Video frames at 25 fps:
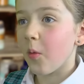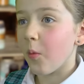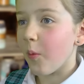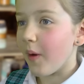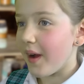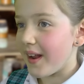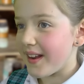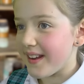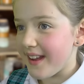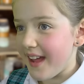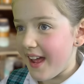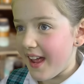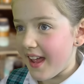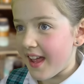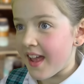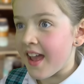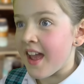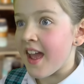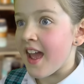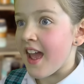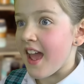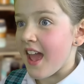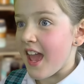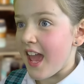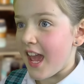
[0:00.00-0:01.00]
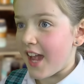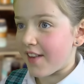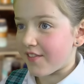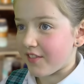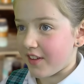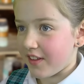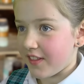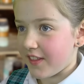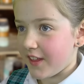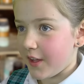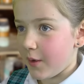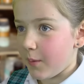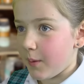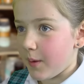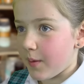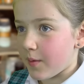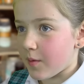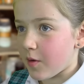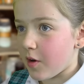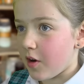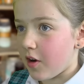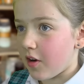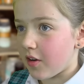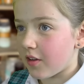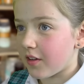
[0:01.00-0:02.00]
One day, everything went
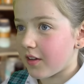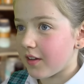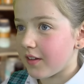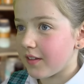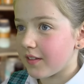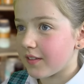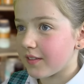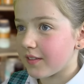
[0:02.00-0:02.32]
wrong.